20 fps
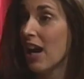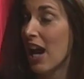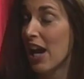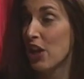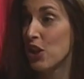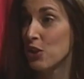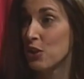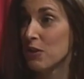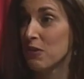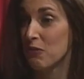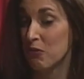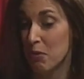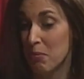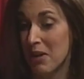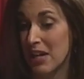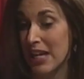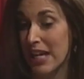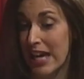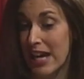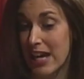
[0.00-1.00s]
I cooked for
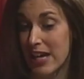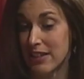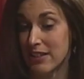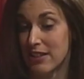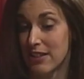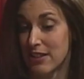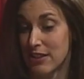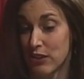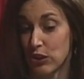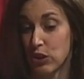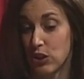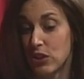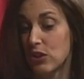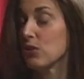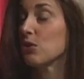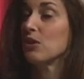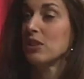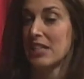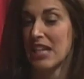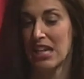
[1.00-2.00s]
my guests looks
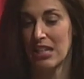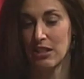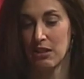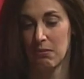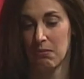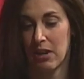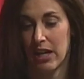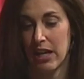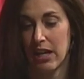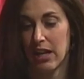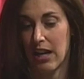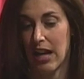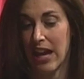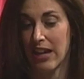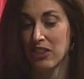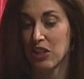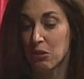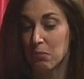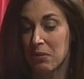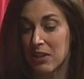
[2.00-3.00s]
or tastes right,
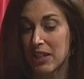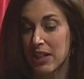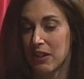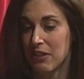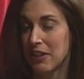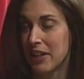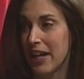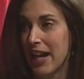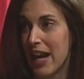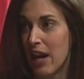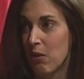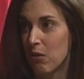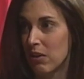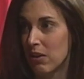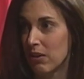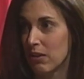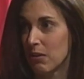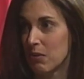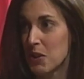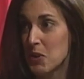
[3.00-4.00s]
and they'll be here in an hour.
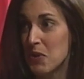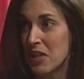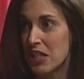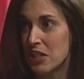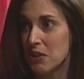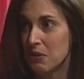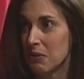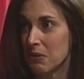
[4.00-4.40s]
What do I do?